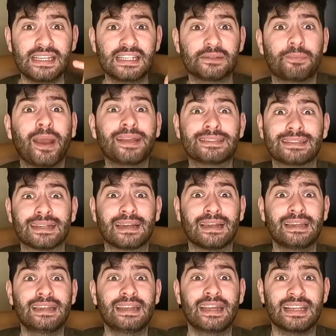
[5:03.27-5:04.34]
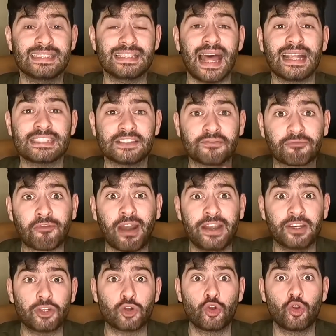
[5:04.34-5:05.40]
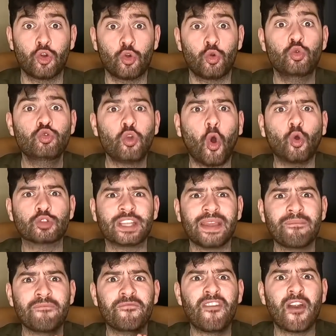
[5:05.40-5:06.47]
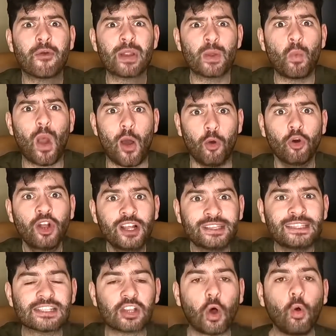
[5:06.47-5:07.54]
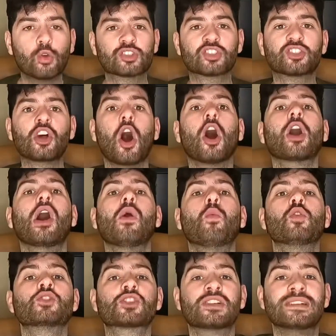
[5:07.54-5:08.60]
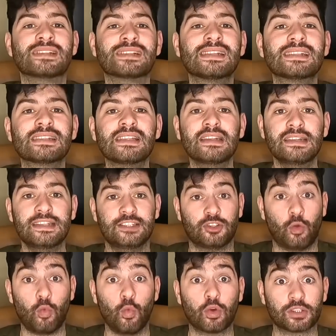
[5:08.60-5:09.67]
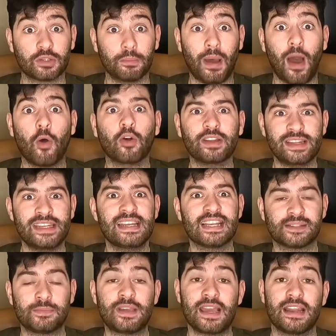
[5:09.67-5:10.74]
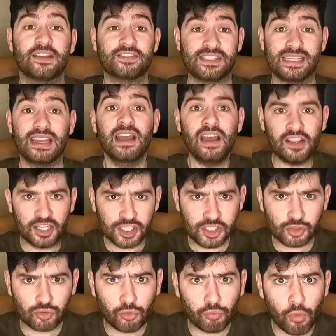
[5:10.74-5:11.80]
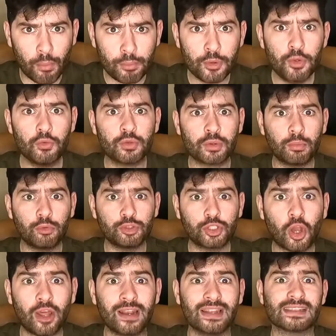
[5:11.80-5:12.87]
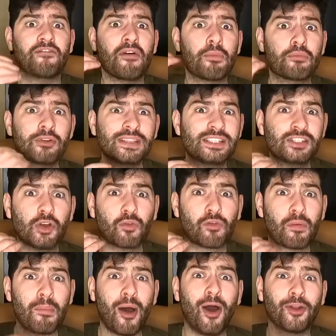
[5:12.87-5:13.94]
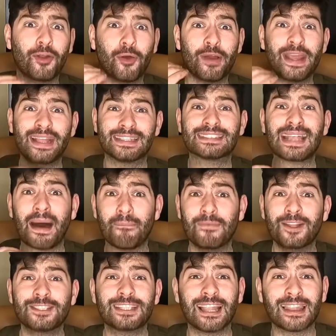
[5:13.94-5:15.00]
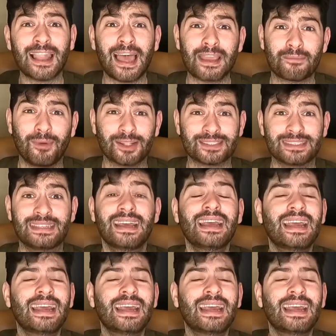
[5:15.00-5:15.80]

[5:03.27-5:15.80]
is basically his dad's friend who knows him very well. This whole saga was consistently talked about on ESPN FC. This is a reputable journalist. Fabrizio Romano hits that the like button.